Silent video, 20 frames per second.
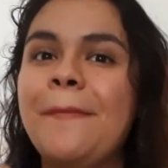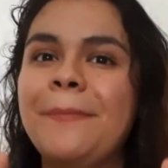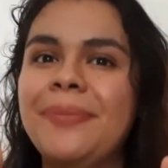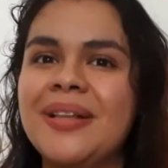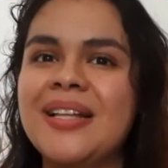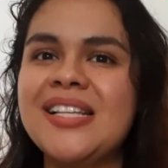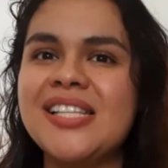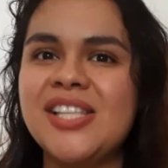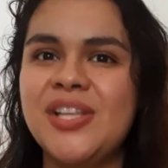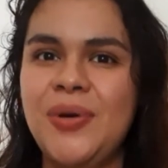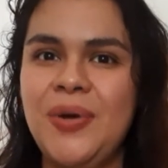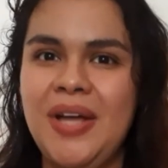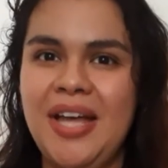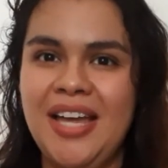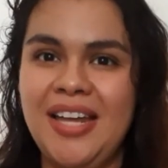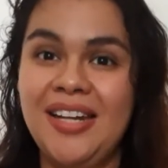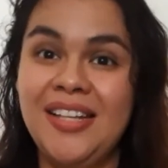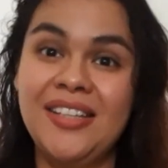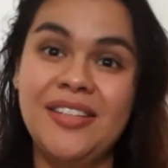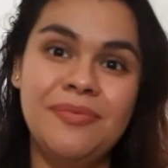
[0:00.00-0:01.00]
Please go
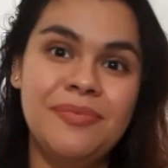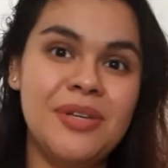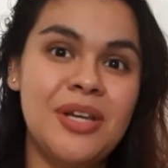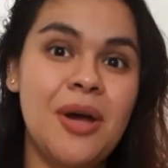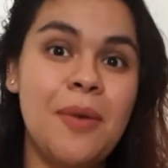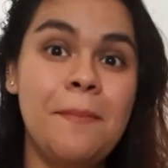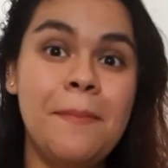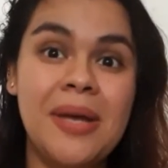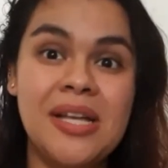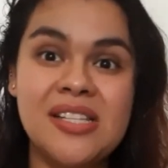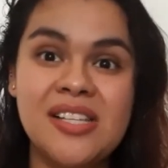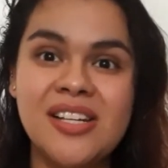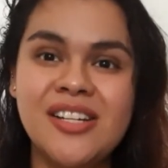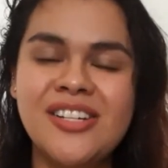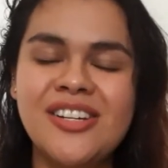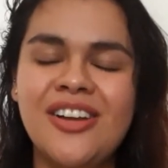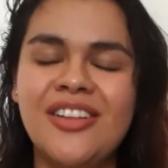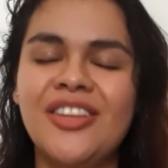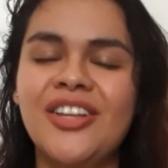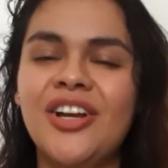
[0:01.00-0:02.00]
ahead and leave me a
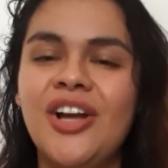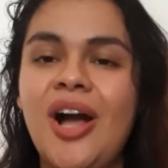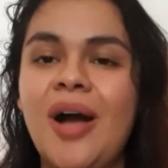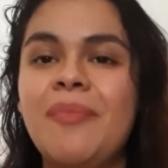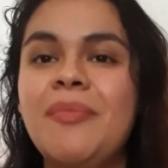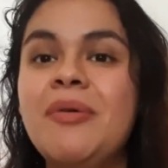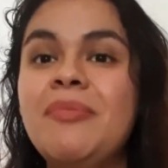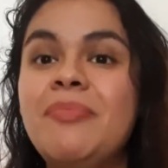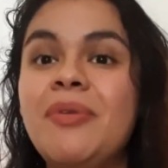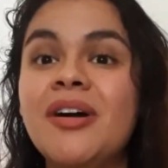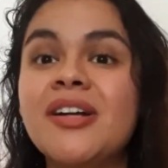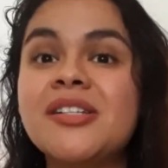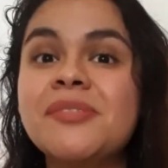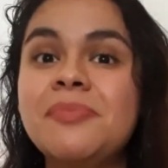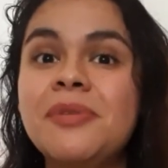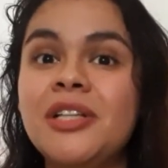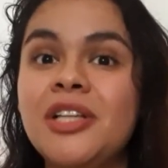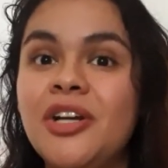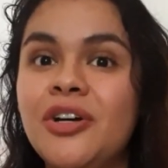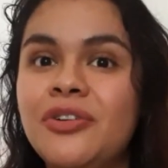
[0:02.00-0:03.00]
message on the comment box
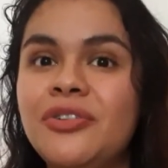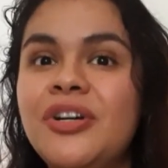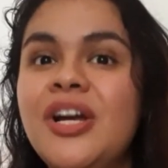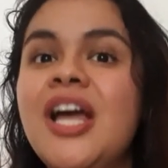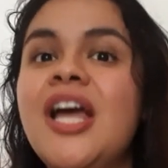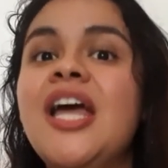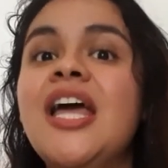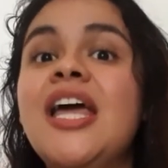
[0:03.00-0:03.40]
below